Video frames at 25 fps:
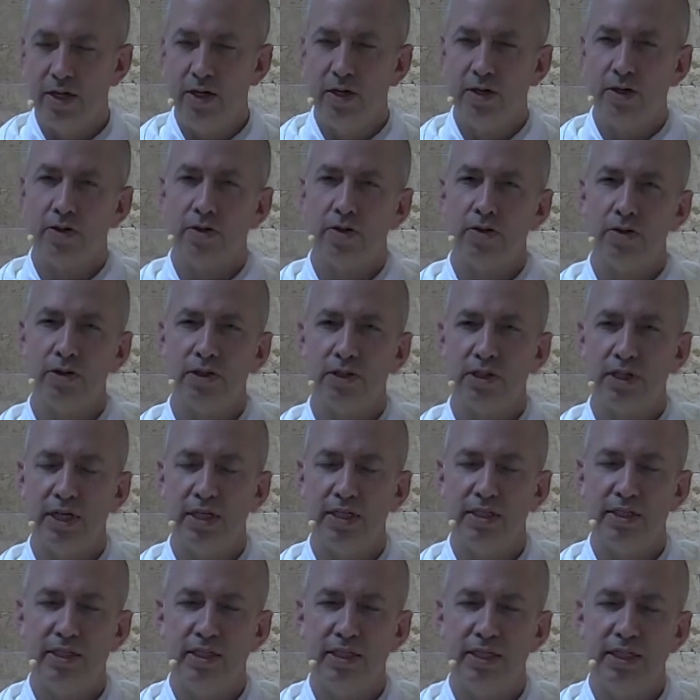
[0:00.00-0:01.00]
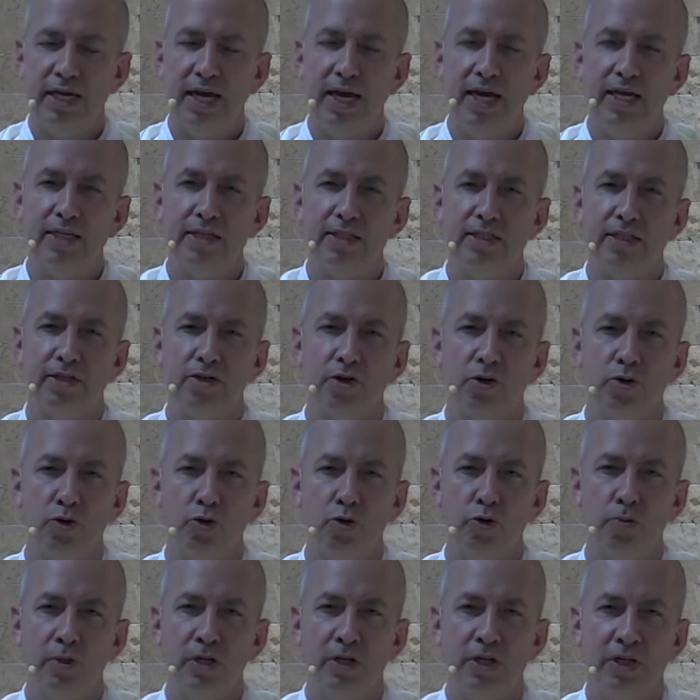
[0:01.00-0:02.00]
So after
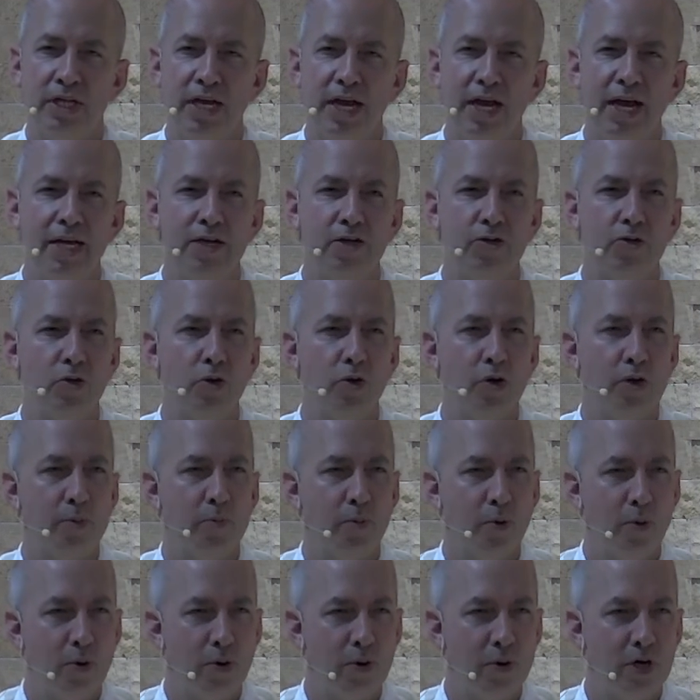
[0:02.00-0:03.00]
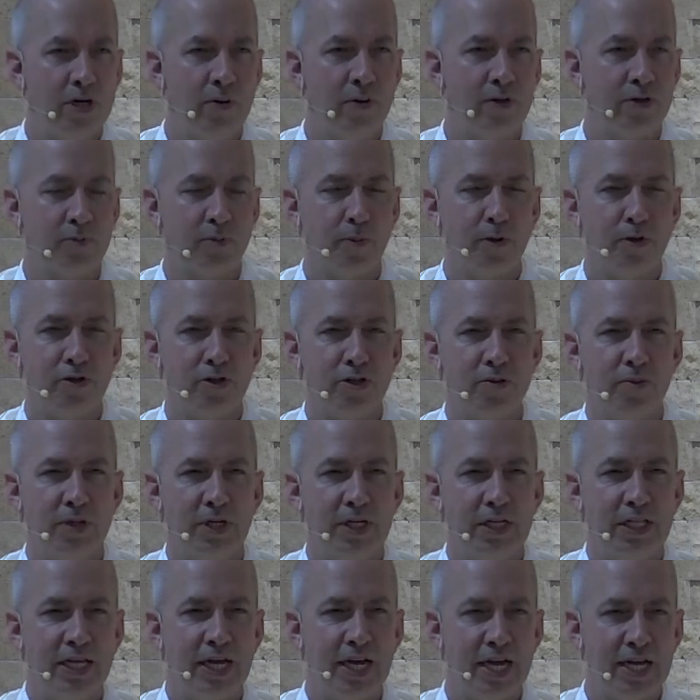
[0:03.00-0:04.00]
completing our
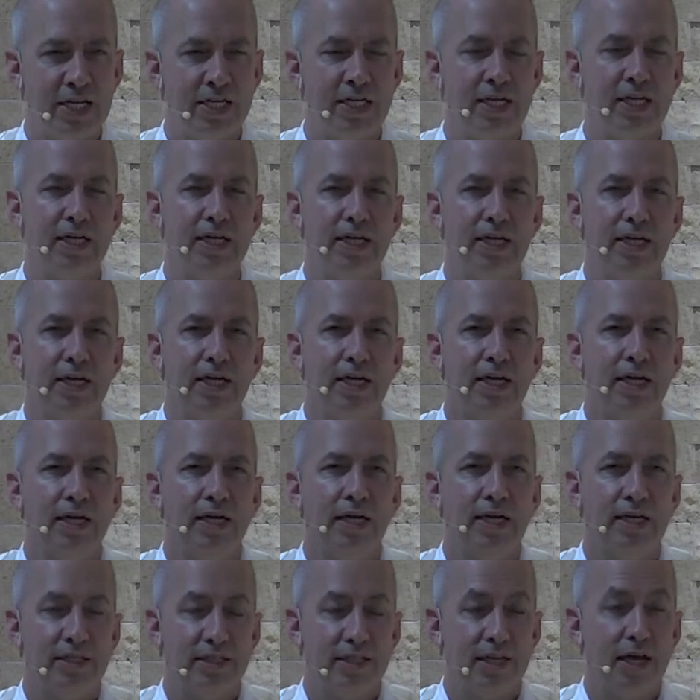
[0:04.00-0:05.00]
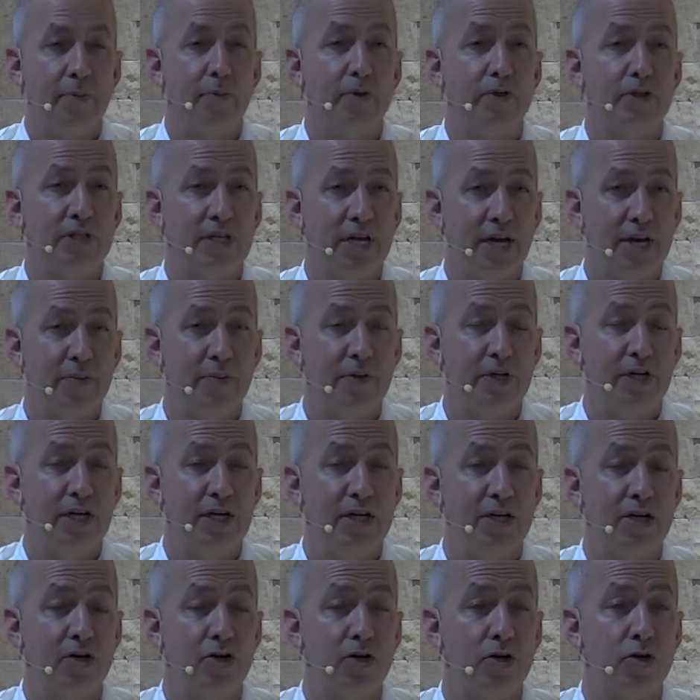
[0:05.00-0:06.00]
duties with love, responsibility, and
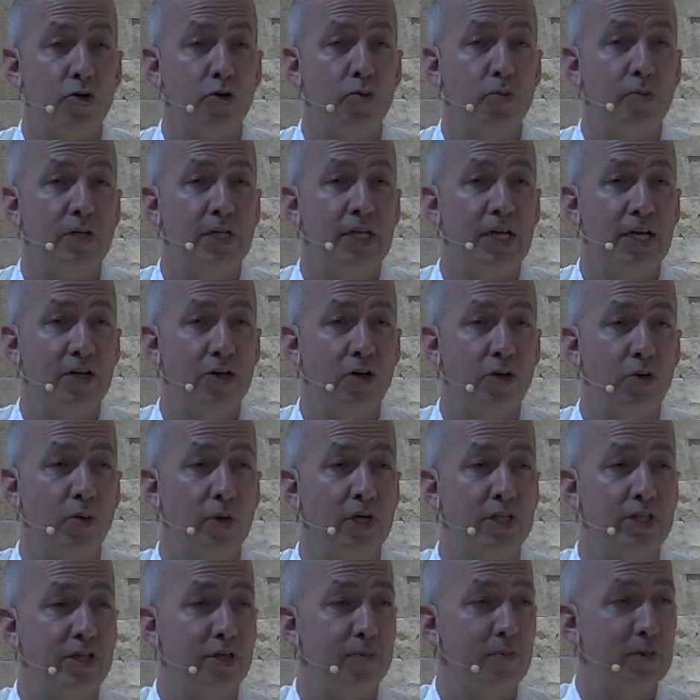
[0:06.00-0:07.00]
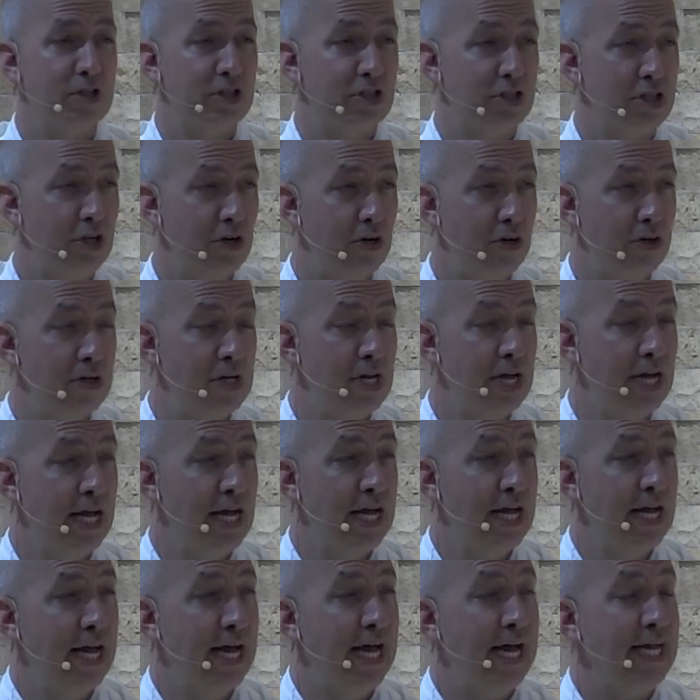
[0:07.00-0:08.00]
simplicity, we are
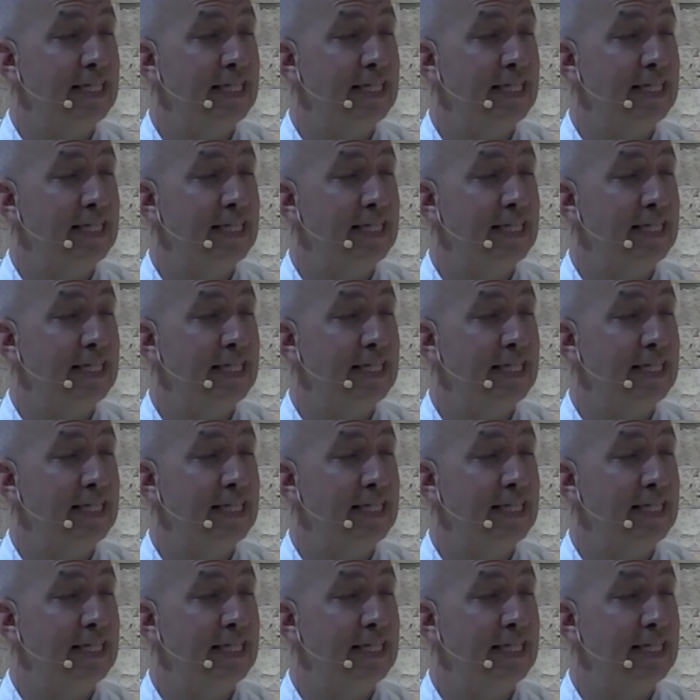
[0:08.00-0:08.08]
also